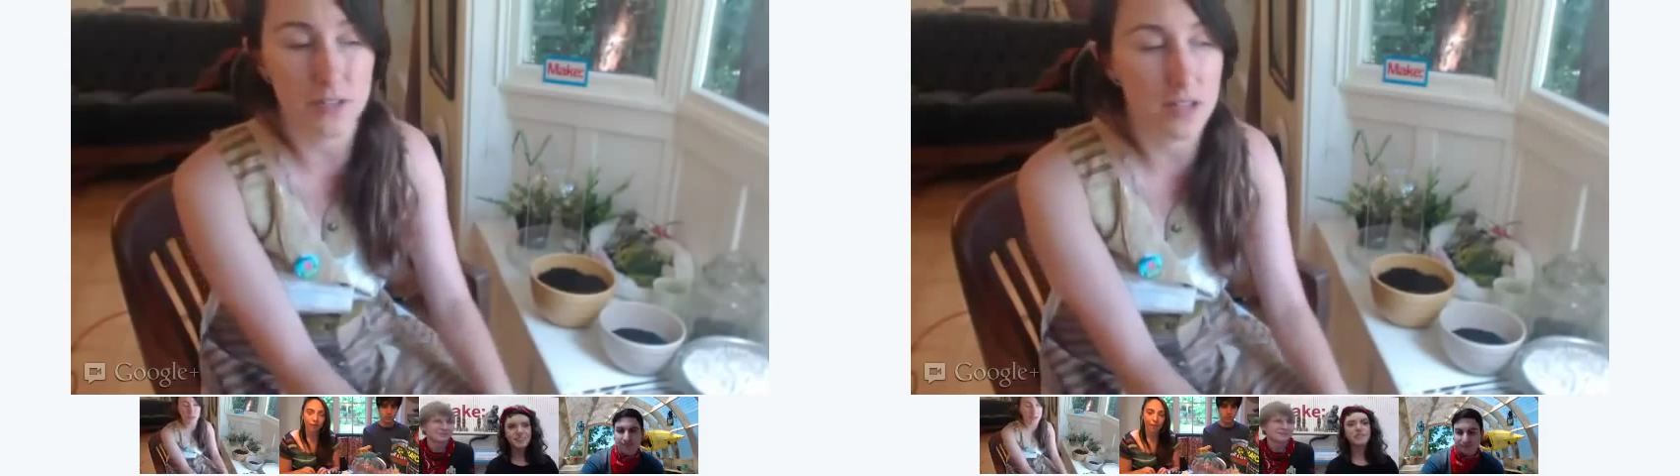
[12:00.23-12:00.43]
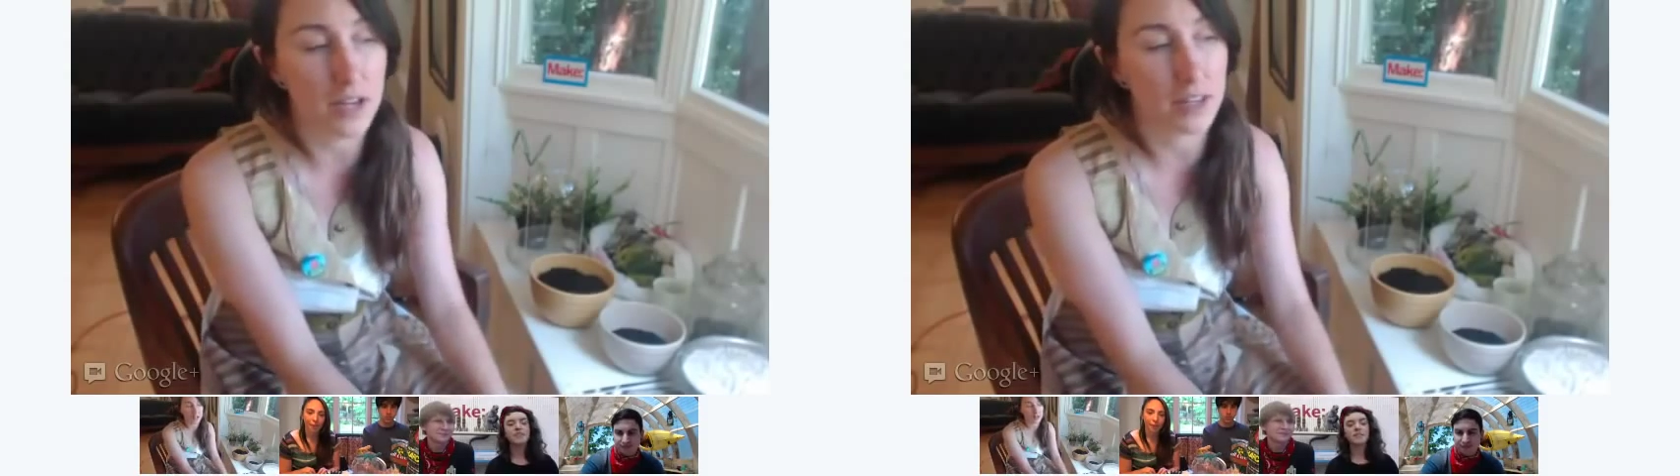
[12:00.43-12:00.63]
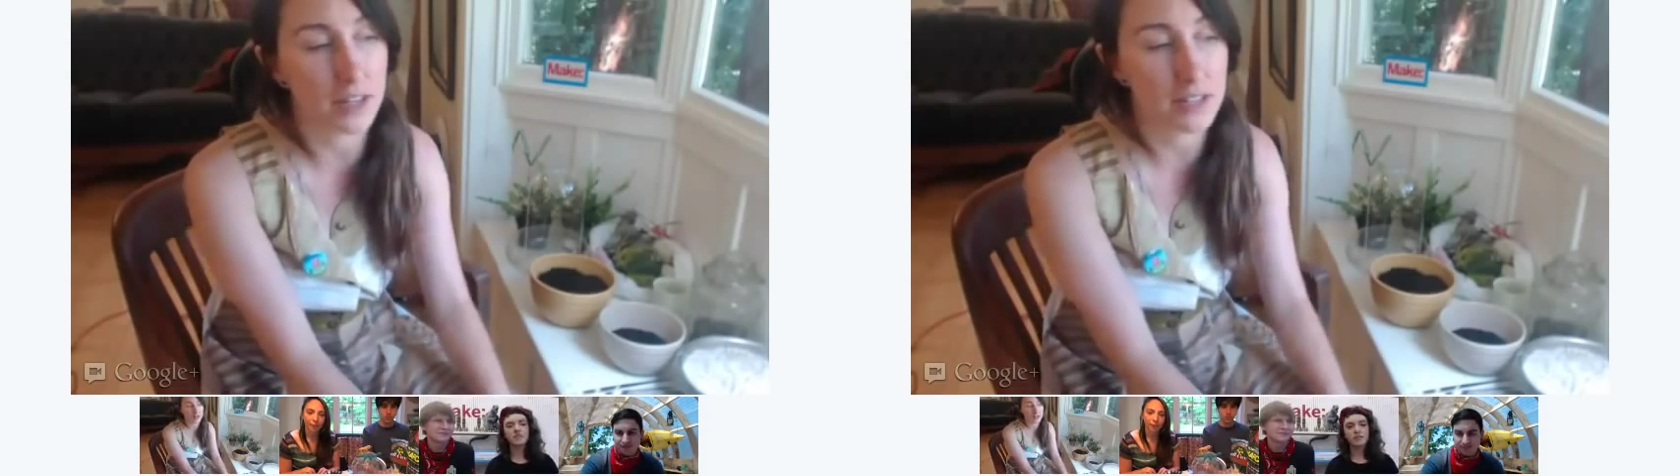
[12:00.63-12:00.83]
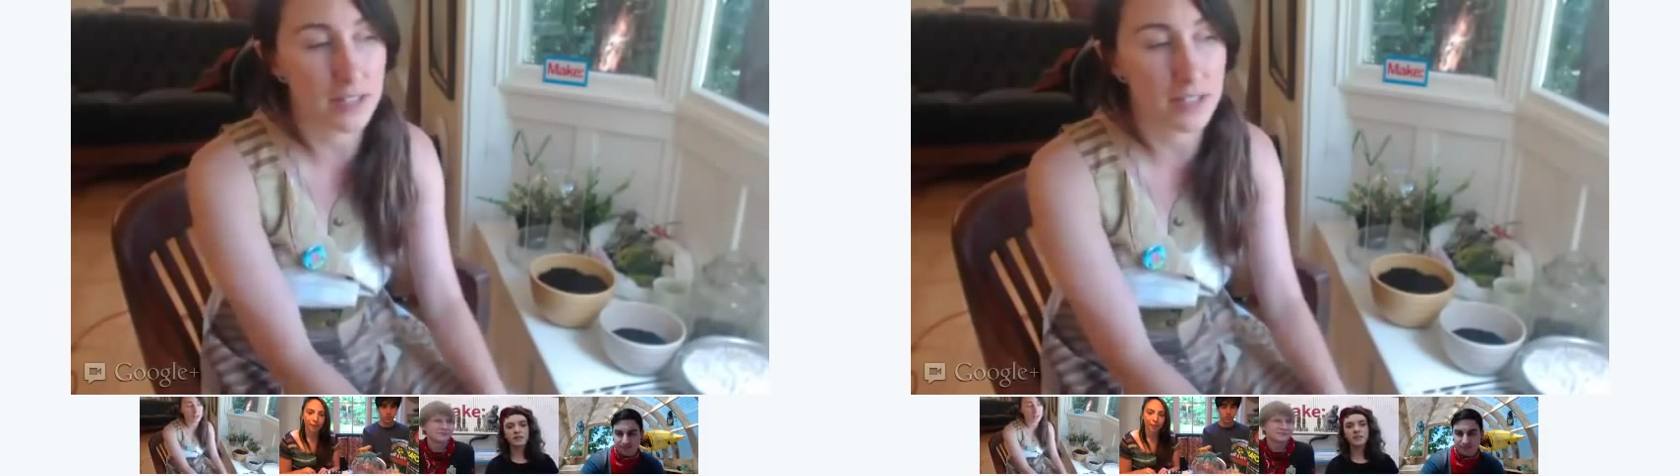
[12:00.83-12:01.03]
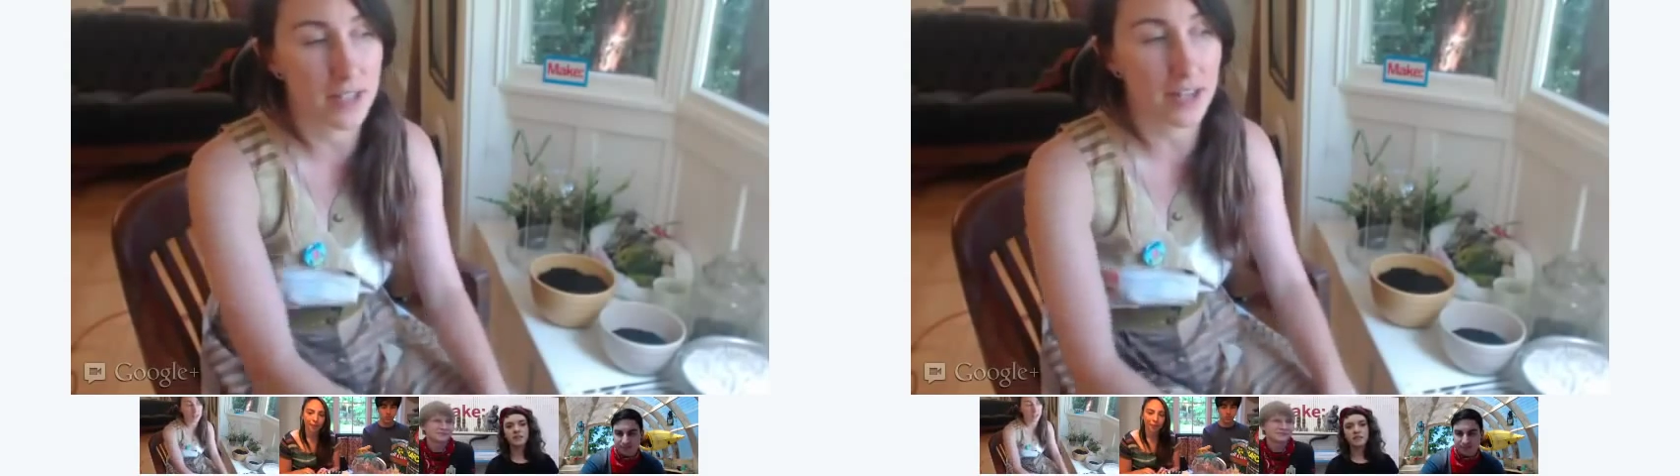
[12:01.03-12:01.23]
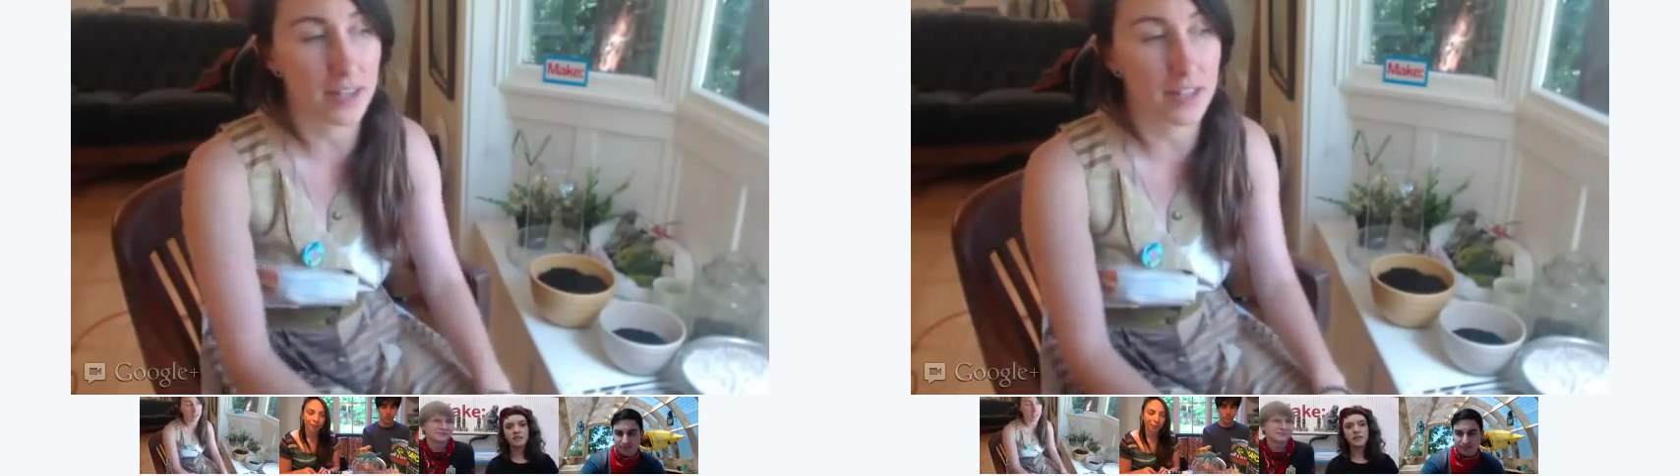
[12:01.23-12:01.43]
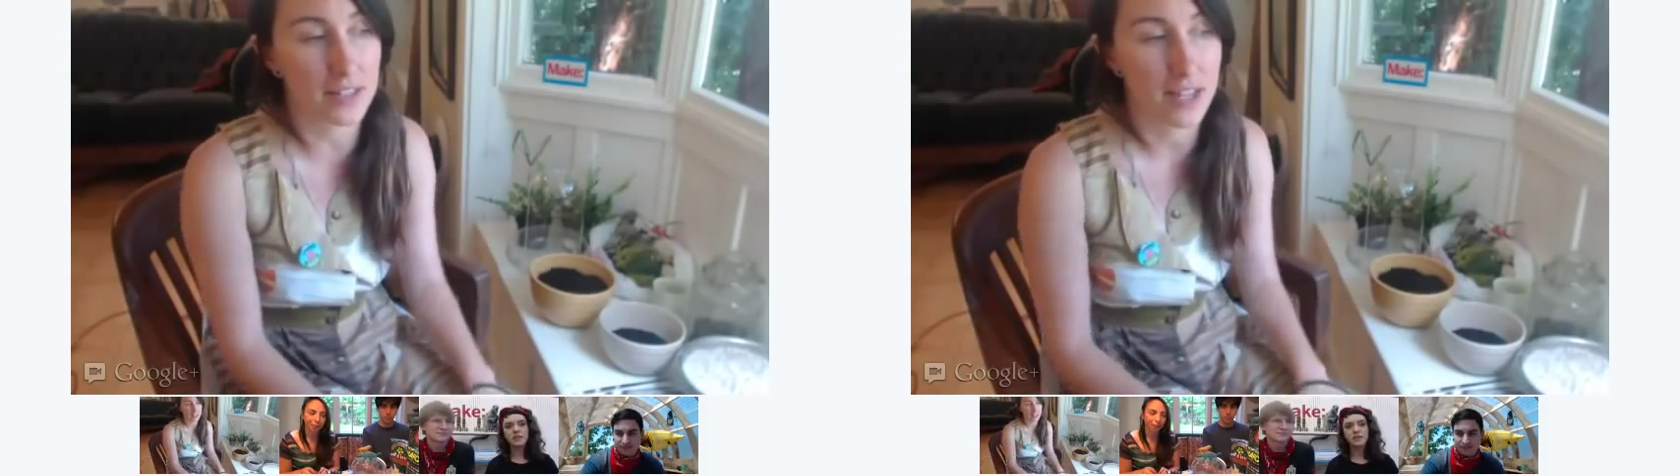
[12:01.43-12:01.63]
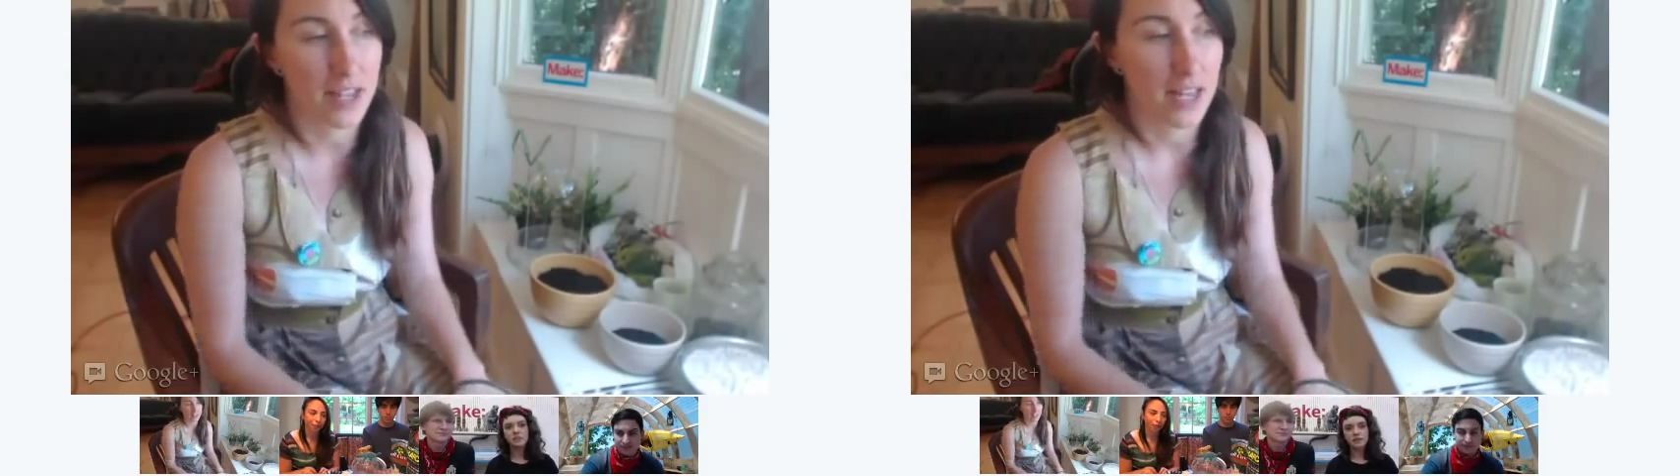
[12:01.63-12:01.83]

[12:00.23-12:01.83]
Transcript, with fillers: for succulents, because succulents